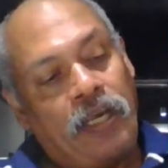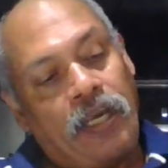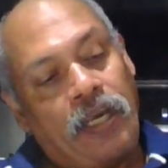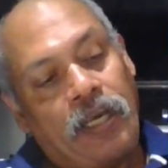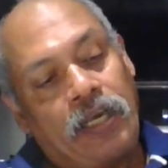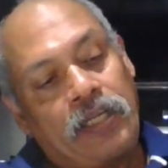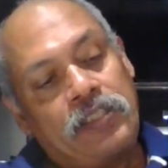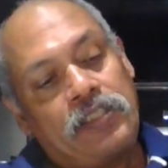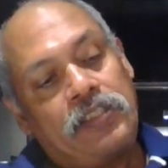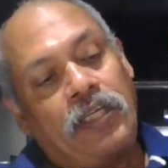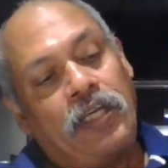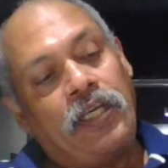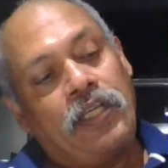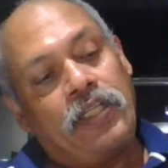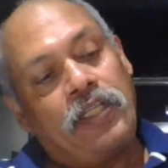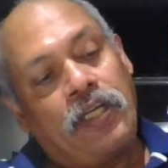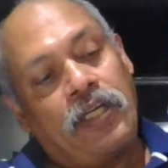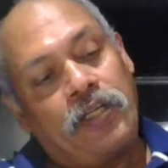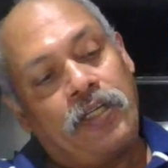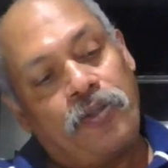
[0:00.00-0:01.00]
and say
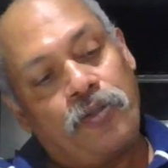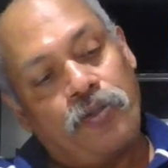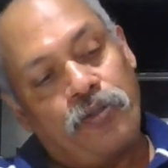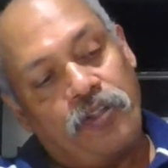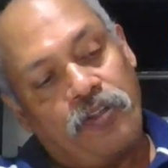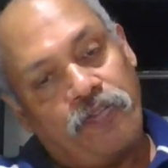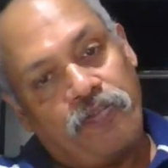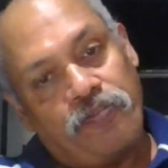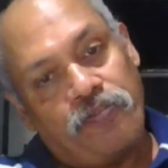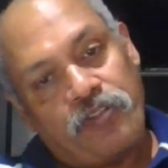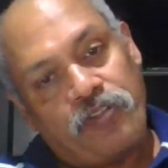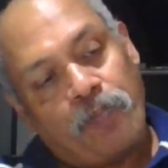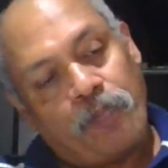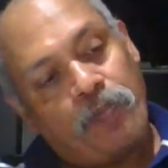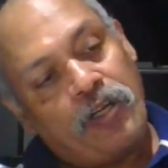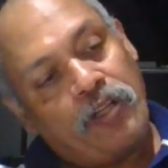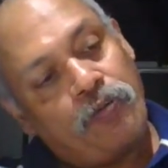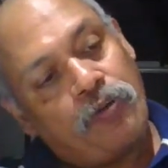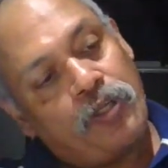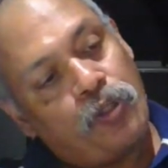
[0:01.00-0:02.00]
that, if
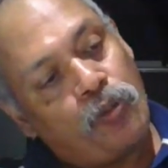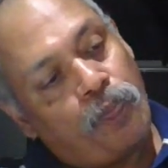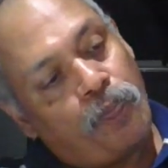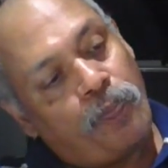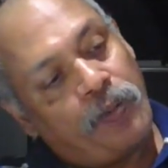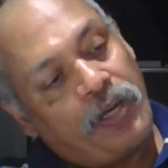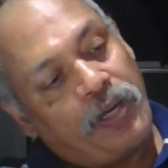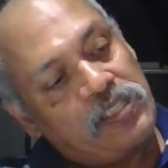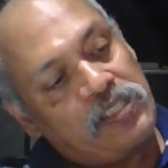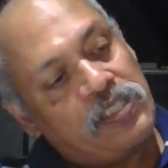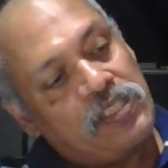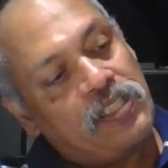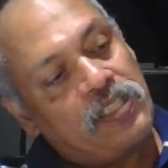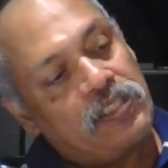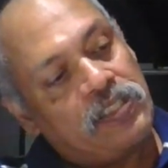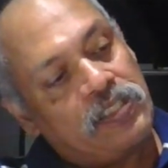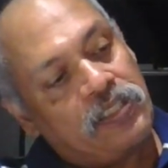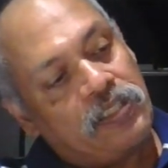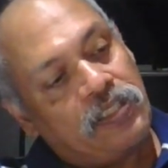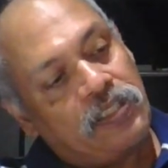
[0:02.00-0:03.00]
somebody were to press
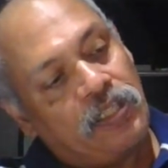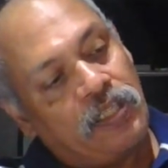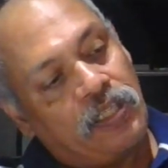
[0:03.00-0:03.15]
this,